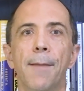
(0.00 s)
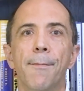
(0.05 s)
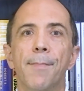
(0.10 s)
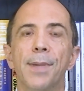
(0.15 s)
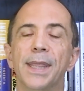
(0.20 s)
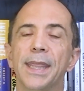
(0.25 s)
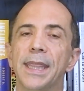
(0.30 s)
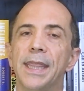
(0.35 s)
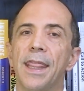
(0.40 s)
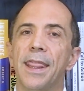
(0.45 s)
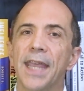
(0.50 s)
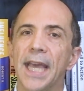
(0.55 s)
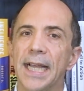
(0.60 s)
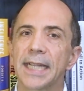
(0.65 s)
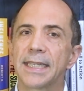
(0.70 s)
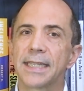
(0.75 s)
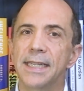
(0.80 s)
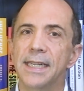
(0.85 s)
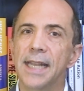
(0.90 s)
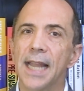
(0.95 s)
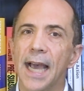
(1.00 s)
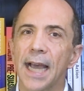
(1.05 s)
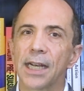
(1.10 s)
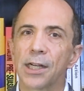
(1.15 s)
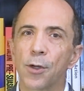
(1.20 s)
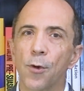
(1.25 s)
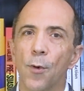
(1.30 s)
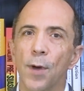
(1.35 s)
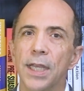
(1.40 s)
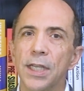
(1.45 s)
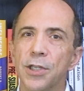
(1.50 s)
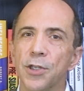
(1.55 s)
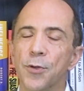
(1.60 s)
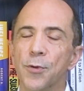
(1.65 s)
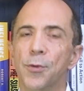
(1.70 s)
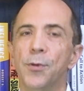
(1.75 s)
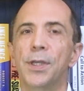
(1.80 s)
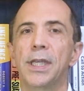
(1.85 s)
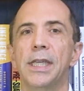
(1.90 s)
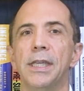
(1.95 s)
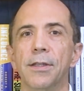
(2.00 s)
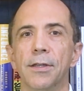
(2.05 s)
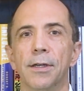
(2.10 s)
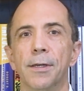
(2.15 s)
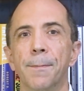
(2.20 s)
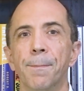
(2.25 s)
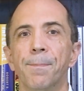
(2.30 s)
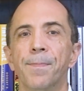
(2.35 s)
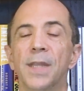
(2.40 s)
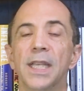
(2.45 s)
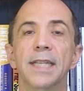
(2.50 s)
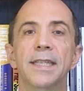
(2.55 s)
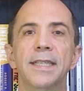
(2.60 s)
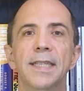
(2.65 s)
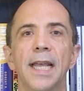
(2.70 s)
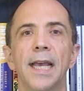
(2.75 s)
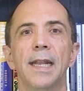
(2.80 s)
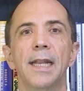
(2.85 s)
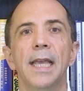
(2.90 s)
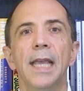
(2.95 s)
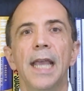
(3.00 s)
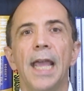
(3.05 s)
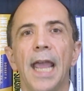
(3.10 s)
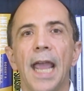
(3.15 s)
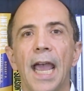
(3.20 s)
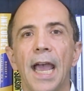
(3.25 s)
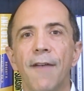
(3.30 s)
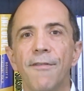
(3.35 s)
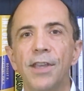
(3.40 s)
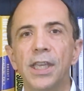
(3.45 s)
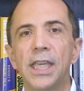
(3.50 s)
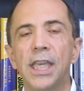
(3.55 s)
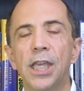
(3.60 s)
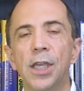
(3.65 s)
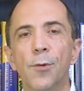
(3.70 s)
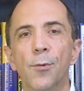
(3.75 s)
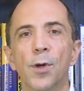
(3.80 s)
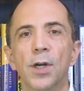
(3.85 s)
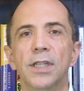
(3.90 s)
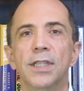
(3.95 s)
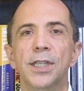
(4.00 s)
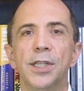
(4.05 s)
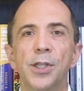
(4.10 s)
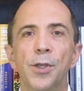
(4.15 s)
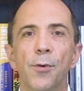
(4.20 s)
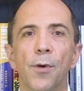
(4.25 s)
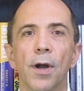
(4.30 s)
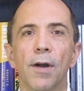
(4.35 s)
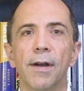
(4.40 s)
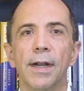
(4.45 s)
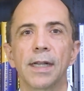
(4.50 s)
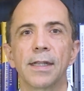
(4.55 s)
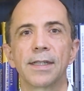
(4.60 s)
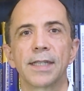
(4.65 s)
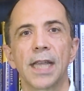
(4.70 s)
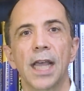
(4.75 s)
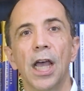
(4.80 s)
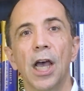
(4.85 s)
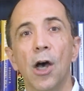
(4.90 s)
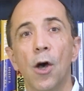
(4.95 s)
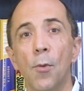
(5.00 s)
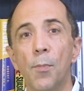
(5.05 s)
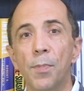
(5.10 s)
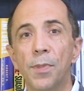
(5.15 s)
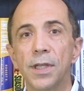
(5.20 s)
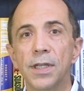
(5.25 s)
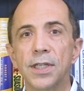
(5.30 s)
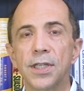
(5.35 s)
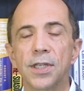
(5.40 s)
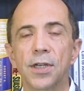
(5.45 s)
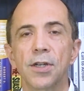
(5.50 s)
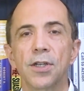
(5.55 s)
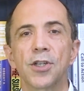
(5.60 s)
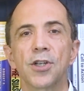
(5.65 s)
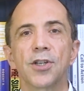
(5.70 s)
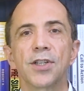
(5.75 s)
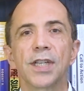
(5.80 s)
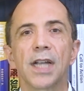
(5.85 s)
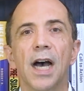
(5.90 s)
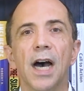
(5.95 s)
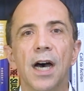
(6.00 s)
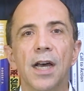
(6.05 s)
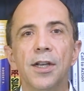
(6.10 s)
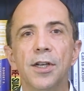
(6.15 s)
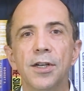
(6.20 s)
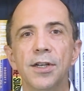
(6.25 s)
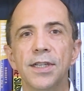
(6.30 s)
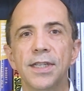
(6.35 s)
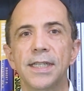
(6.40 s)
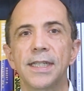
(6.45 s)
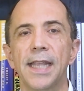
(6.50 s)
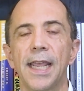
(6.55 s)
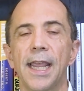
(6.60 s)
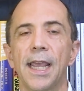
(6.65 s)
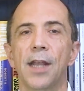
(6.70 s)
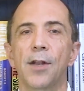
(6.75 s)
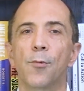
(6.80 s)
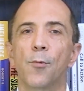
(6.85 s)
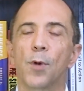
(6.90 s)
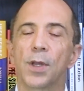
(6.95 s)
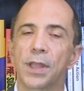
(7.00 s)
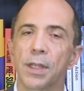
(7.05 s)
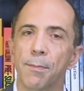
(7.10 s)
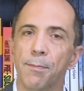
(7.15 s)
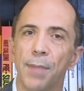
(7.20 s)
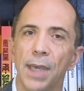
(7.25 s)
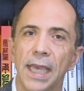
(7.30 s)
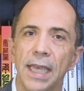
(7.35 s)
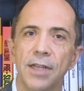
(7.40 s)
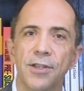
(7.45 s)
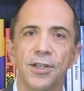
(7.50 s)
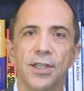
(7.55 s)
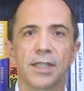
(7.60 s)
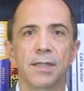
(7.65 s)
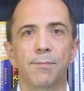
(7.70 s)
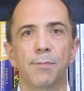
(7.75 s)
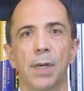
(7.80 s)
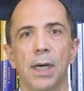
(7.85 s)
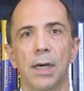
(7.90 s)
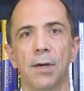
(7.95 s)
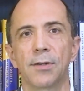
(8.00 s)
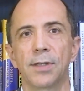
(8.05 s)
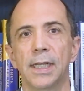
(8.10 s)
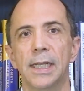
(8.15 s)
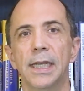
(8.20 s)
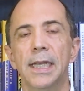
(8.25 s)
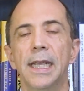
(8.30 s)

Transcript: But that's not quite true either. Instead, having keywords in URLs help the searchers understand what the page is about.